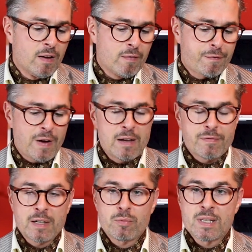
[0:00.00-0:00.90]

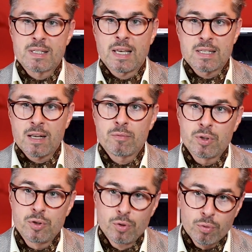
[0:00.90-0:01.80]
500,
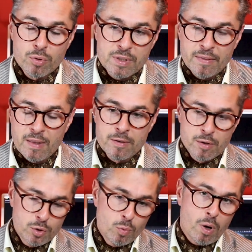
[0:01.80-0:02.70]
600 euros and then
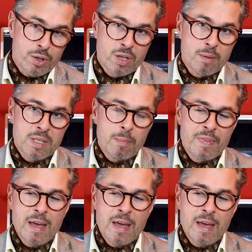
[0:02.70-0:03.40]
the new watch comes up,